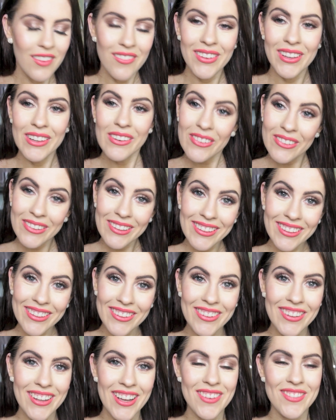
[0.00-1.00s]
But all in
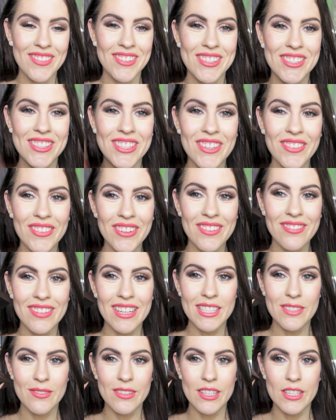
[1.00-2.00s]
all, I'm super
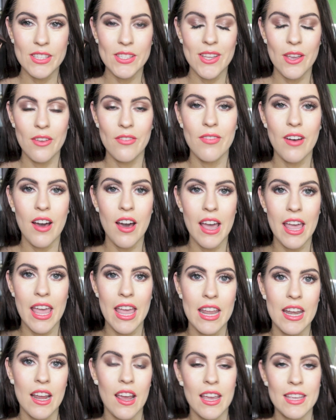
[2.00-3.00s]
impressed with these so far,
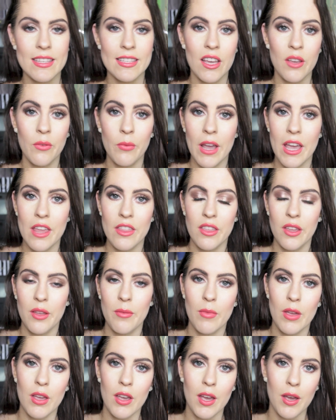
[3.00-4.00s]
and as I wear
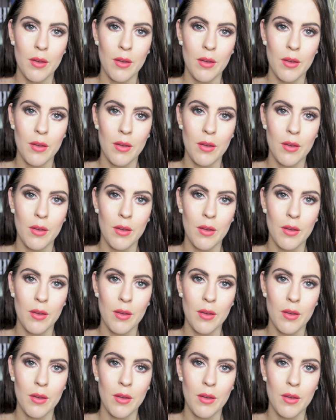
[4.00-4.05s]
them